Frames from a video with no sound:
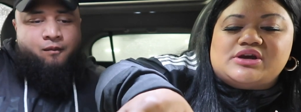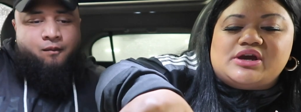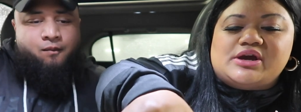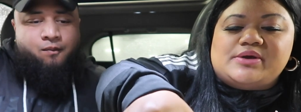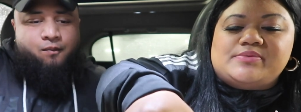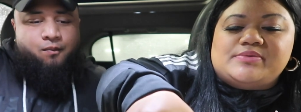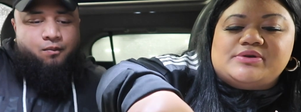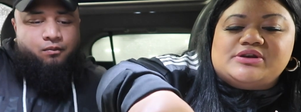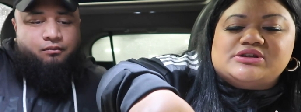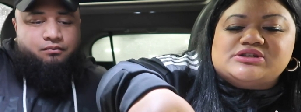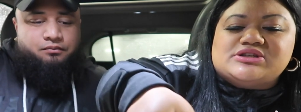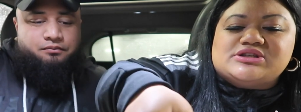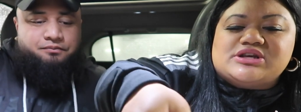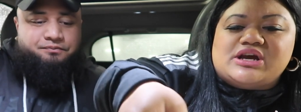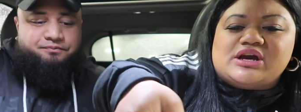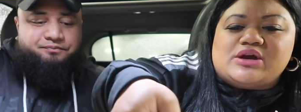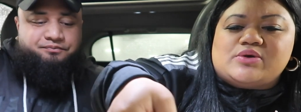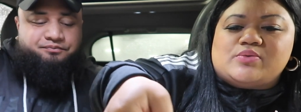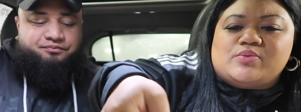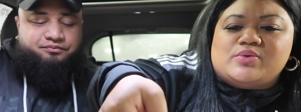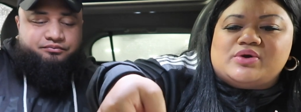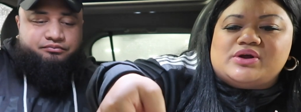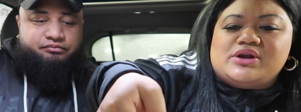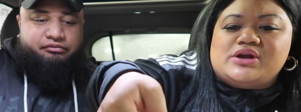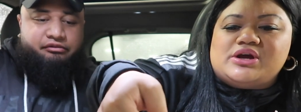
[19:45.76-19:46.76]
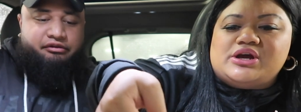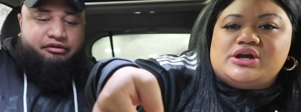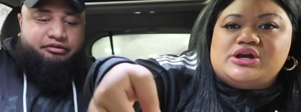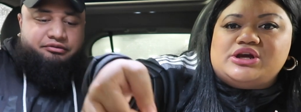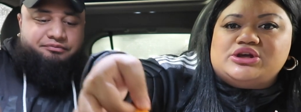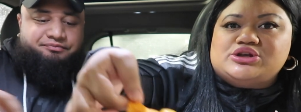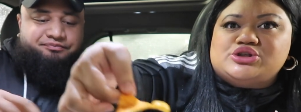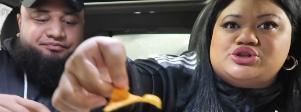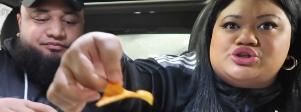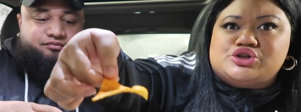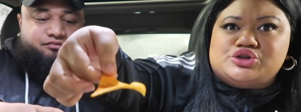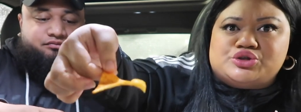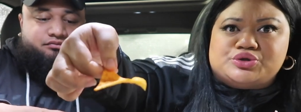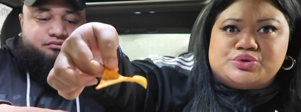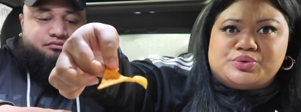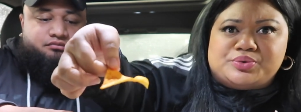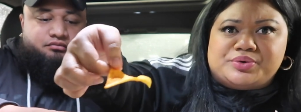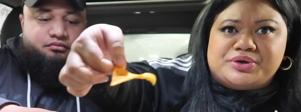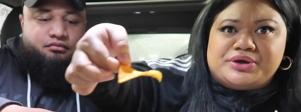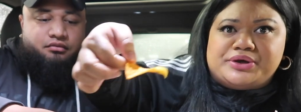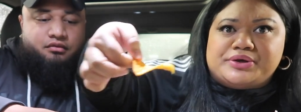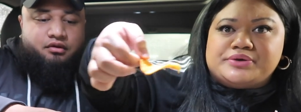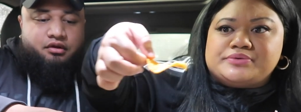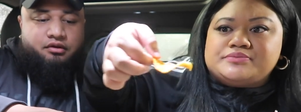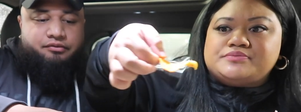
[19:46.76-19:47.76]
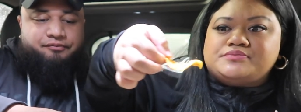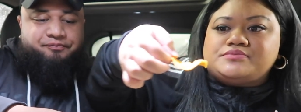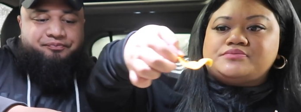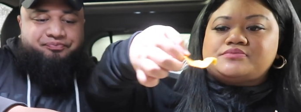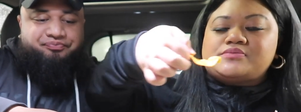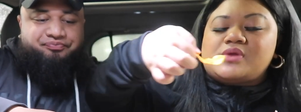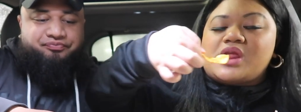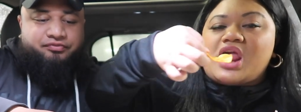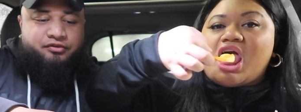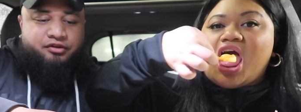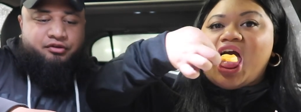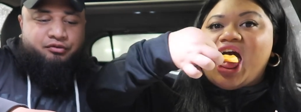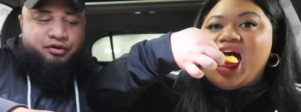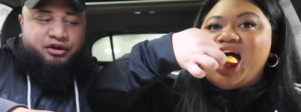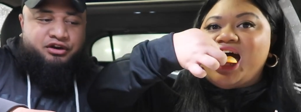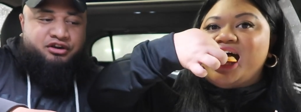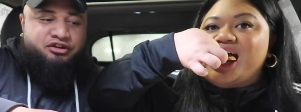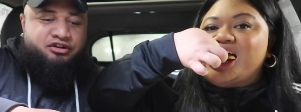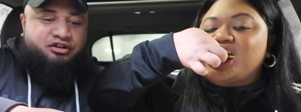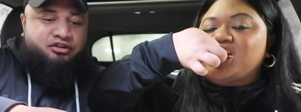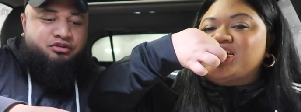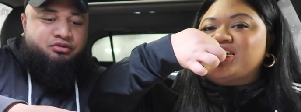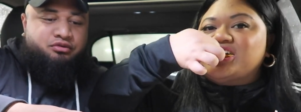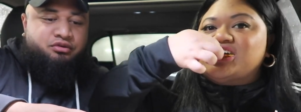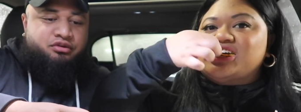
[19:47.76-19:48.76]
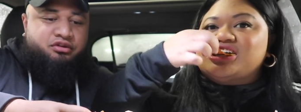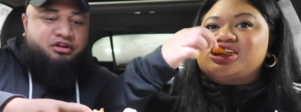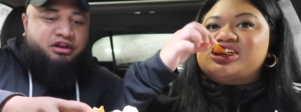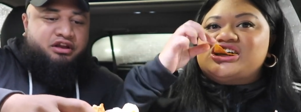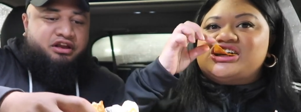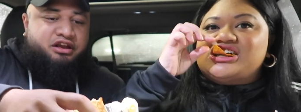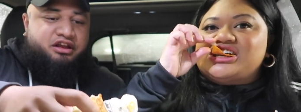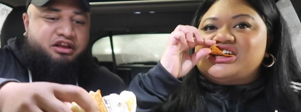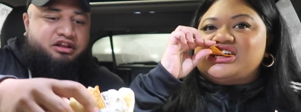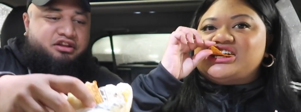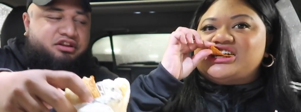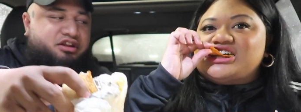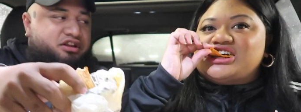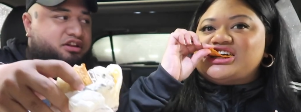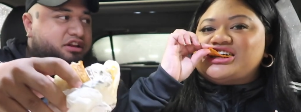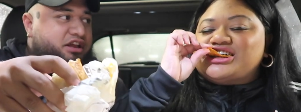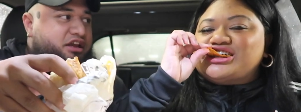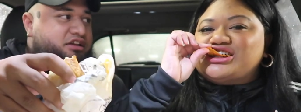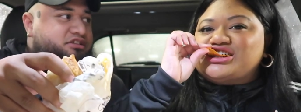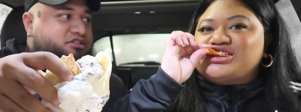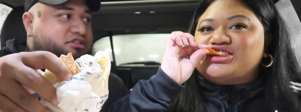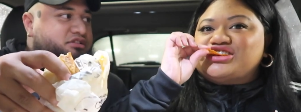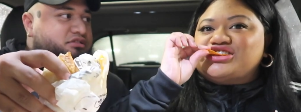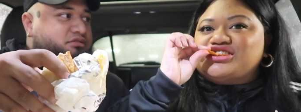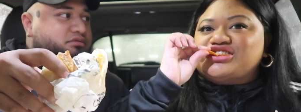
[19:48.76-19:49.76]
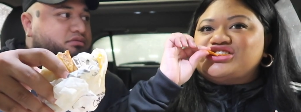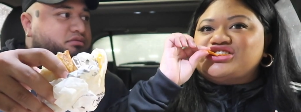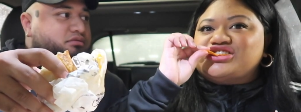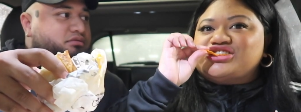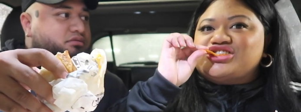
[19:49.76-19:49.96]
Speaker 1: came and he was like, what are you doing? Why did you do it like an Indian accent?